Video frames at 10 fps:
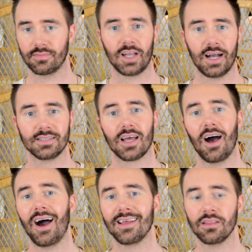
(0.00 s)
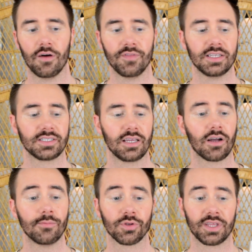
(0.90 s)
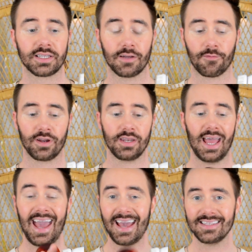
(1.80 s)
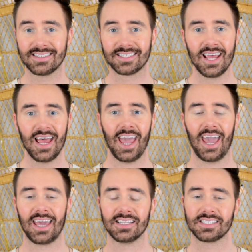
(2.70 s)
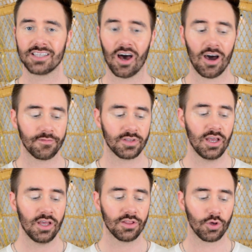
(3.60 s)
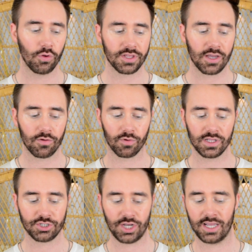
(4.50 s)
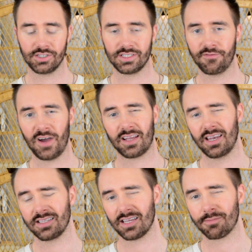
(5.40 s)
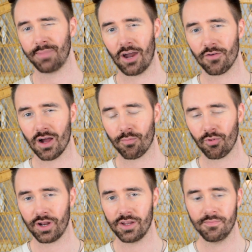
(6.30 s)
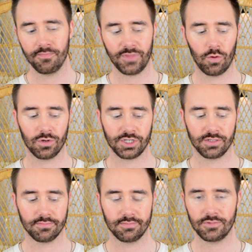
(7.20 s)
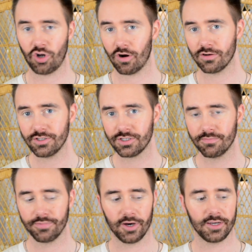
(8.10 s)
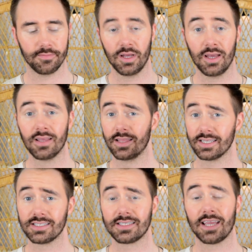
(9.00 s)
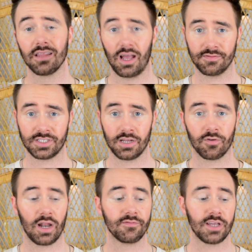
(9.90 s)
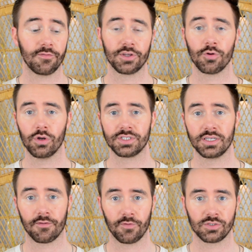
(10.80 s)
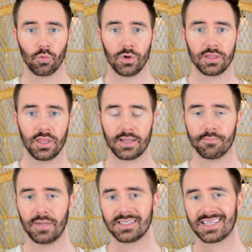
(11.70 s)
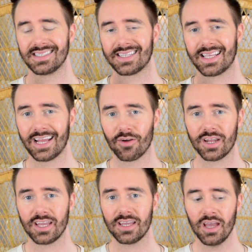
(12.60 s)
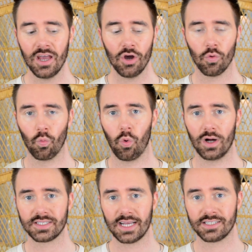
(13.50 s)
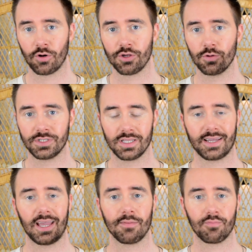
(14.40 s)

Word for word: guys, I love this. It comes with like different heads and it's soft. The only thing I would really change is the fact that it's like battery operated. I wish it charged, but this is a lifesaver and I've definitely noticed a difference with like my skin's clarity once I started using like a